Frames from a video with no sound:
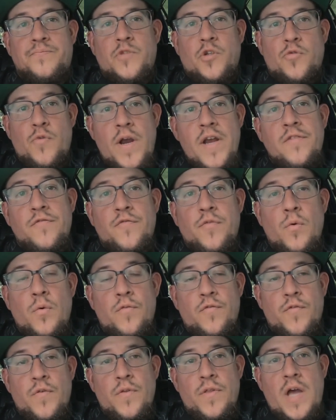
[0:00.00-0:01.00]
grateful
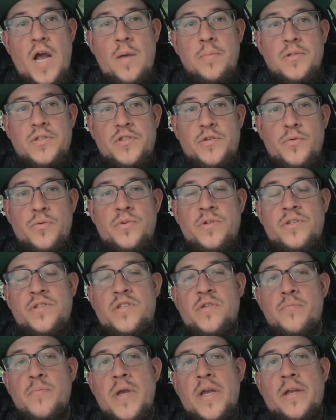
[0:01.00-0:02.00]
for the opportunity
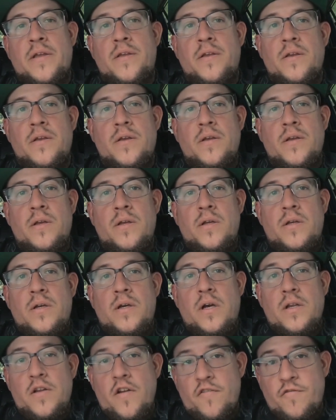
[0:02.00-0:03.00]
to make
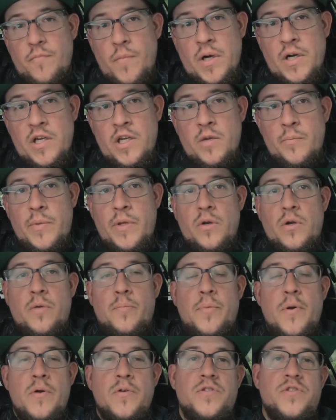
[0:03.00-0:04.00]
enough money to be able to
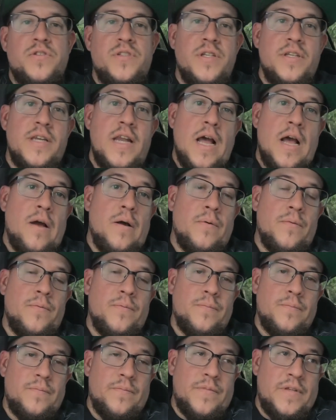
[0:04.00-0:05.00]
purchase it. Now,
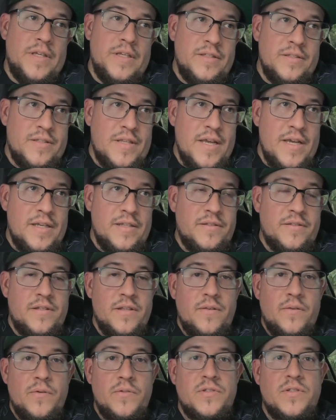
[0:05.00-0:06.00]
these days,
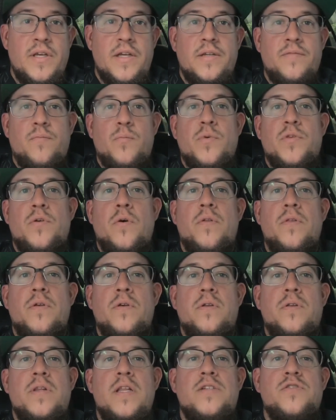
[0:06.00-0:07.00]
it looks like with all the
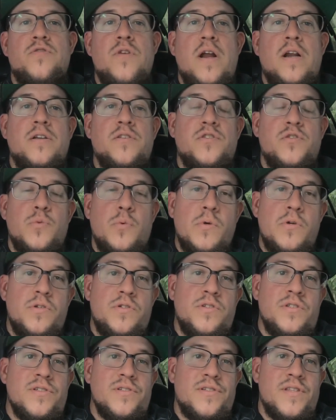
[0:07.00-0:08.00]
electronic
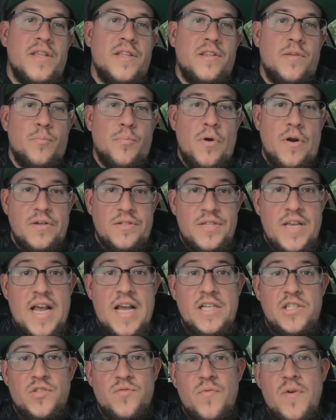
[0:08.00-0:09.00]
shortages that the price
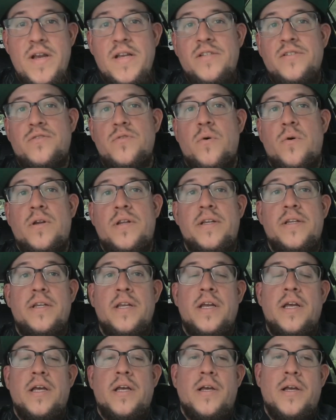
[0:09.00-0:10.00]
has raised on it,
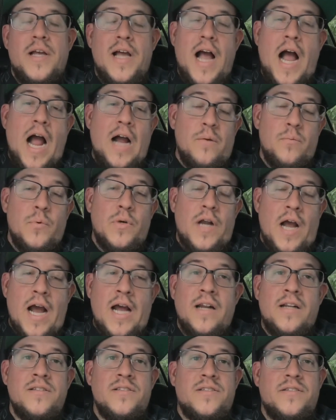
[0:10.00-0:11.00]
I would
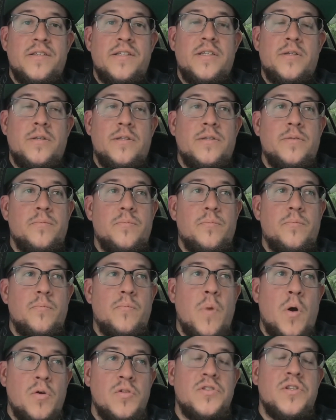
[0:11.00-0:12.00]
honestly,
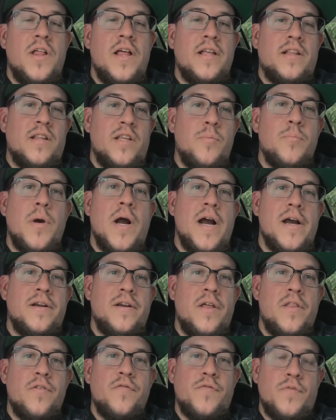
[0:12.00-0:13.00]
most likely, buy
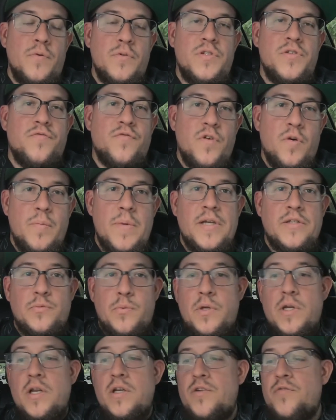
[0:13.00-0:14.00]
another Fujifilm
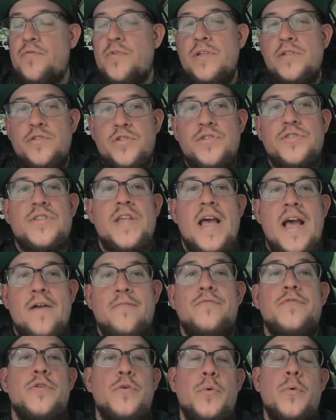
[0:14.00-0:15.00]
X100V just to
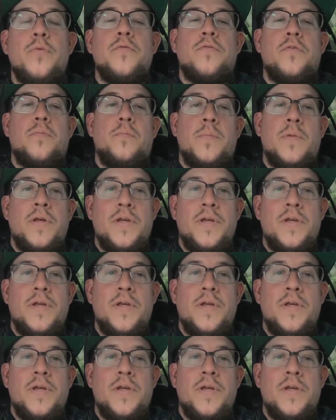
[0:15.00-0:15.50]
have two of them.